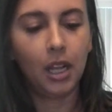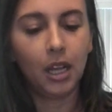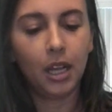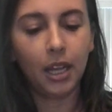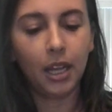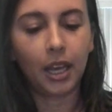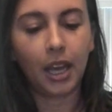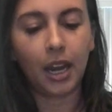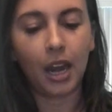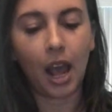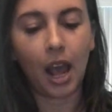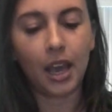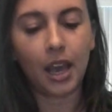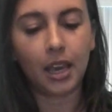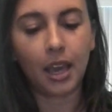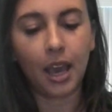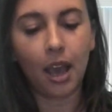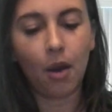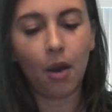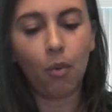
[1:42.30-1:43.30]
Can I
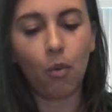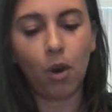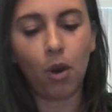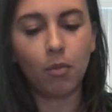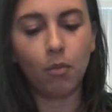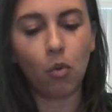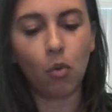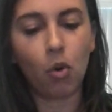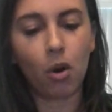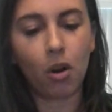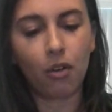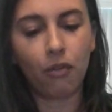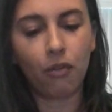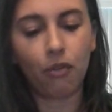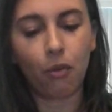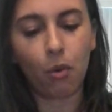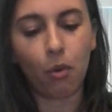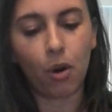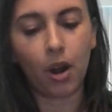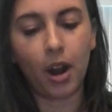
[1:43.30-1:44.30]
get one more
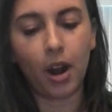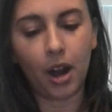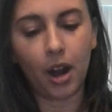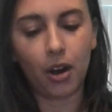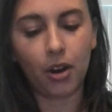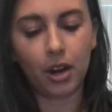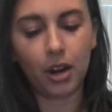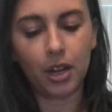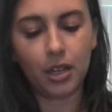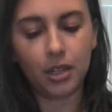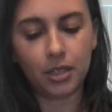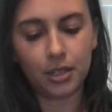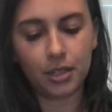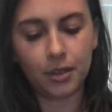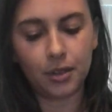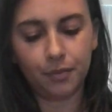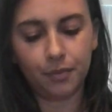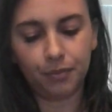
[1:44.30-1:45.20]
for Aries?